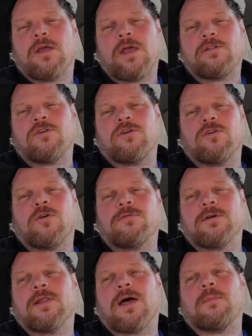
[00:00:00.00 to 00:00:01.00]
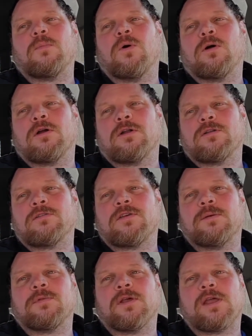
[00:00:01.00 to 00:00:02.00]
It turned over a lot more, and it
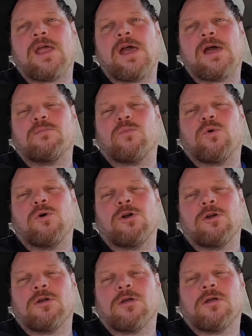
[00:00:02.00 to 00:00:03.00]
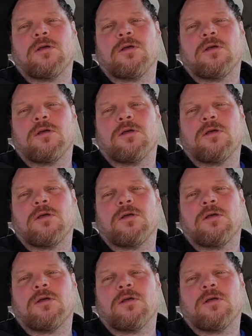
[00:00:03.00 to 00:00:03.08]
seemed like it had more